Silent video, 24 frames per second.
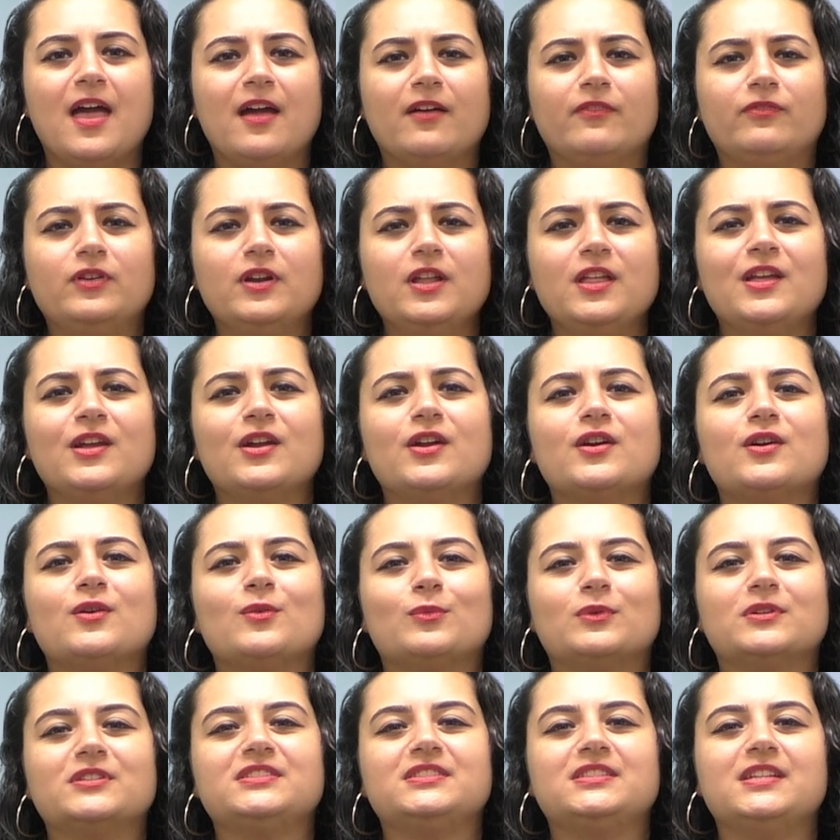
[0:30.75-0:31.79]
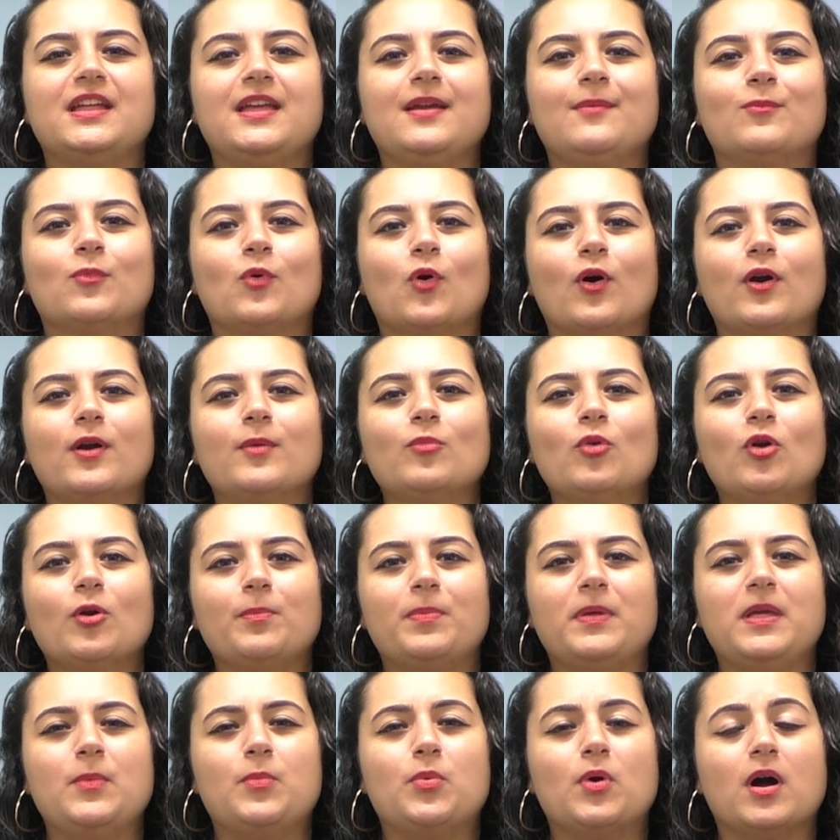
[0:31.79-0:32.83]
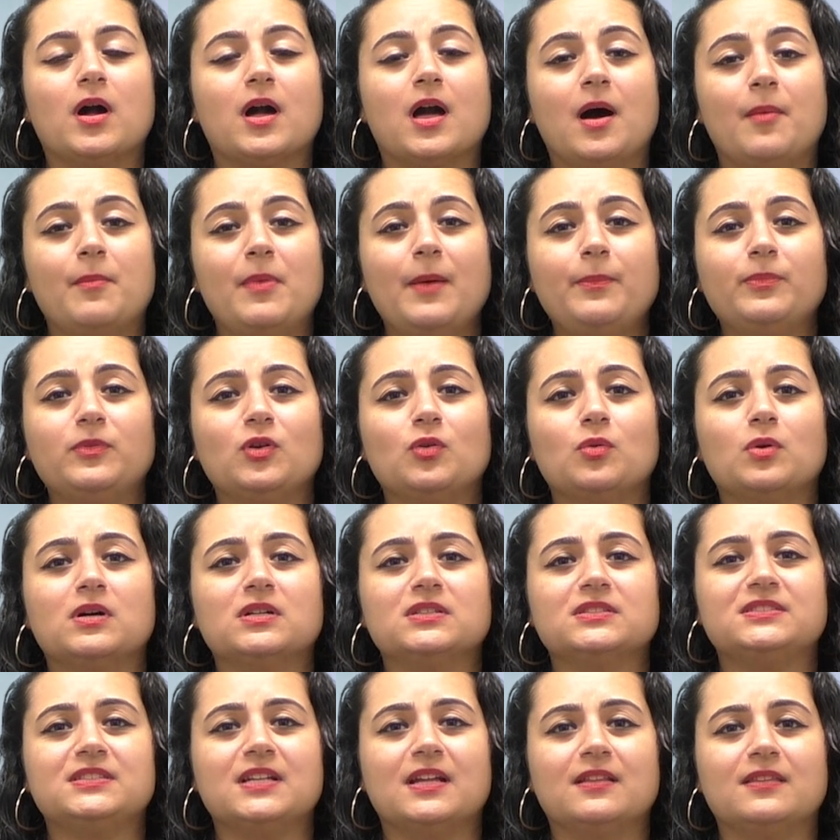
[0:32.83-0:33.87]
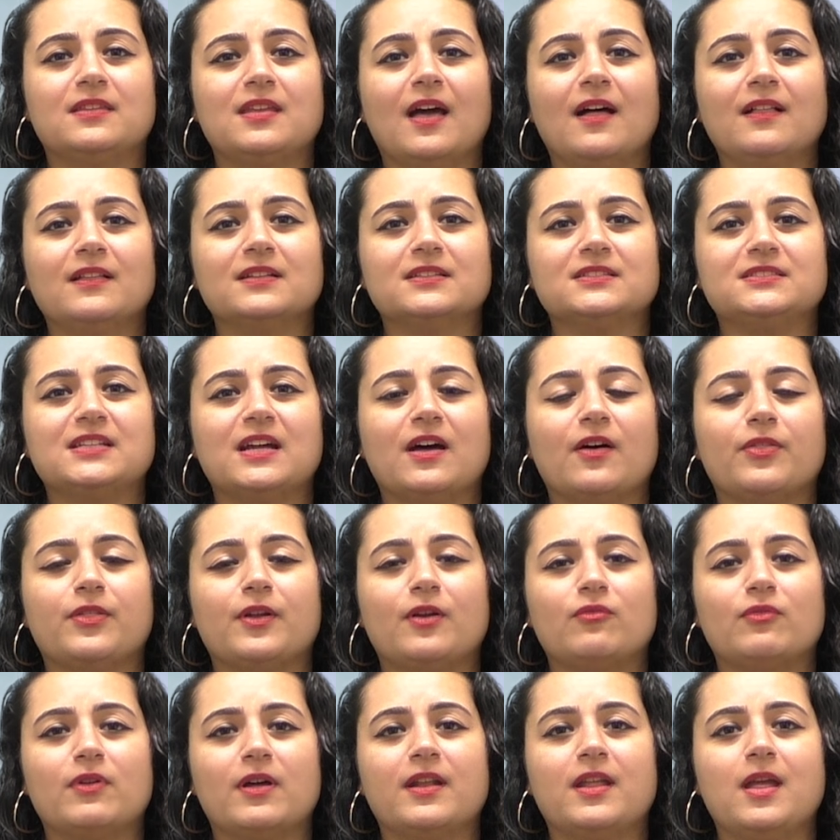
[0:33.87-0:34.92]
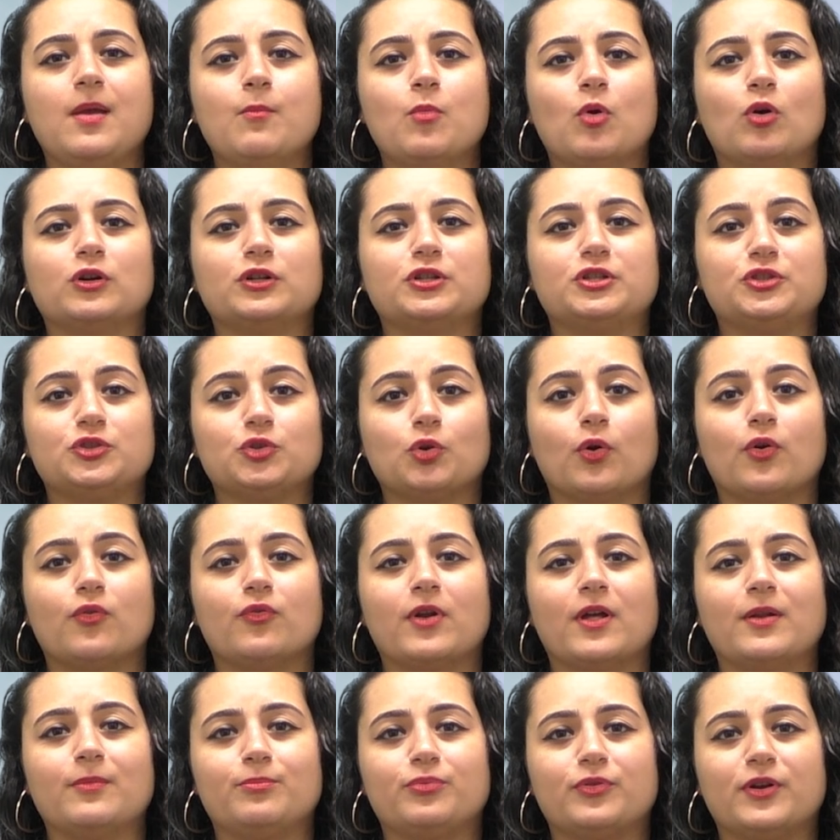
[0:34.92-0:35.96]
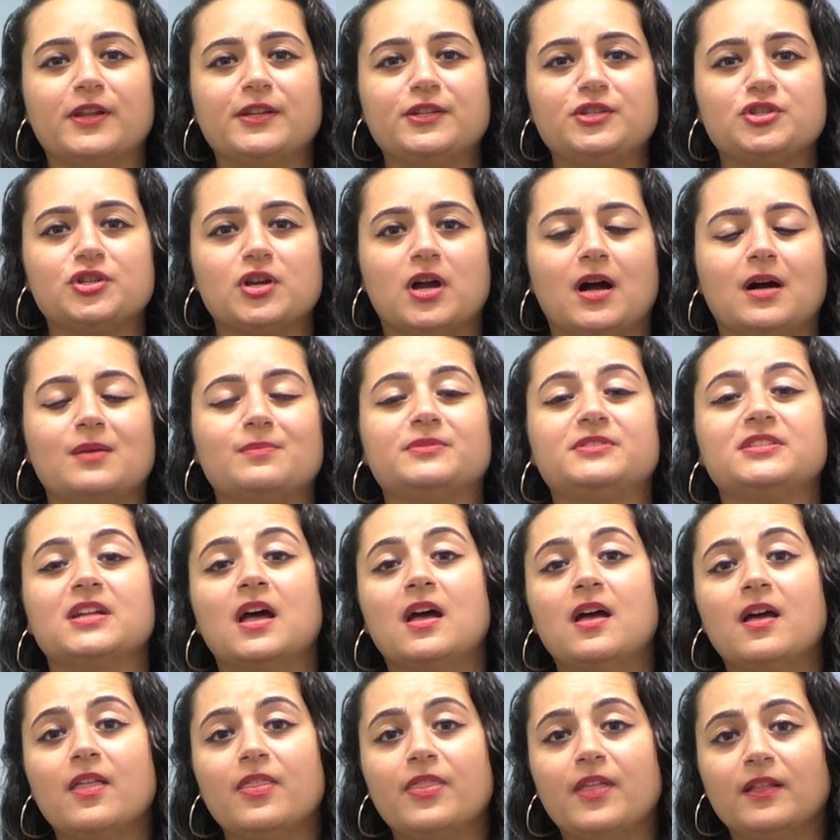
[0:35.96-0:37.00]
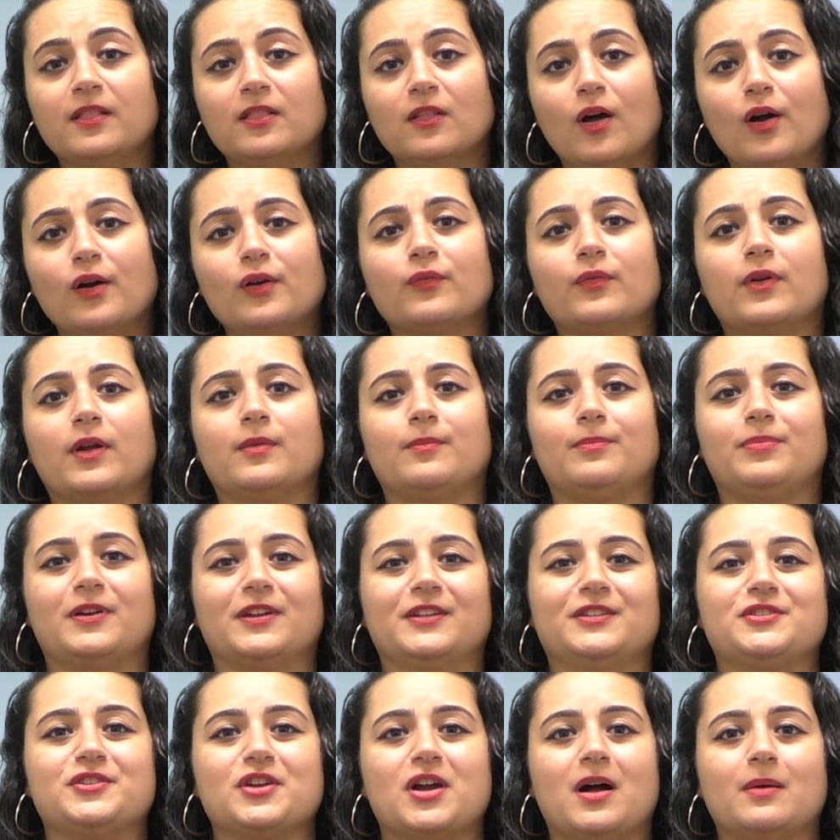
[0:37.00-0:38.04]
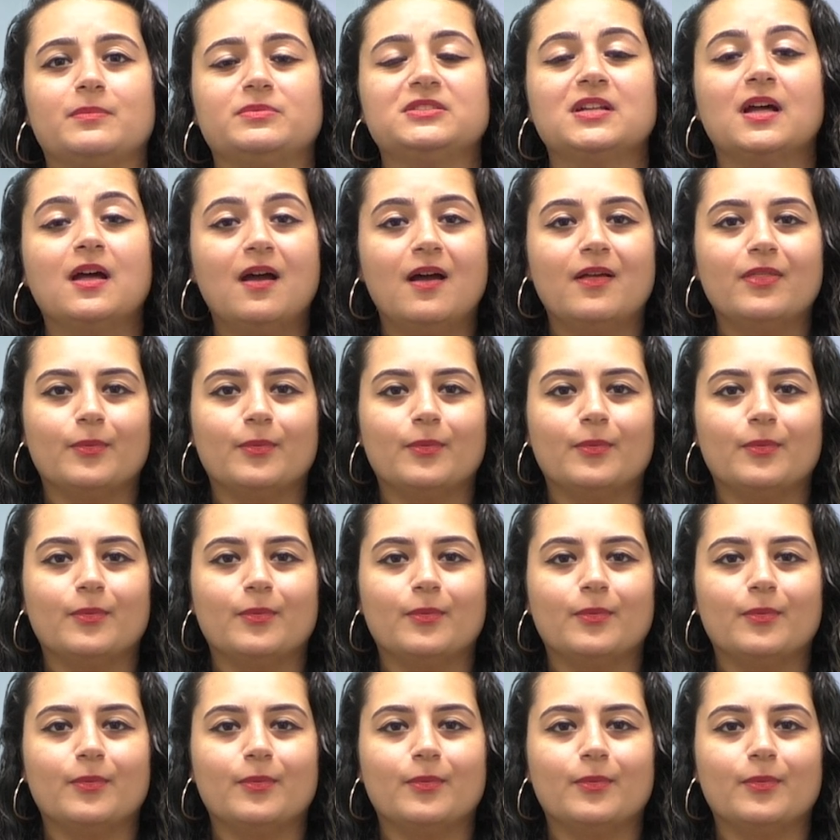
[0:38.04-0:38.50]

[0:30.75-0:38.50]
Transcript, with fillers: Every year, we're seeing more and more people come up to us and tell us how they're running more short run print jobs than long run print jobs.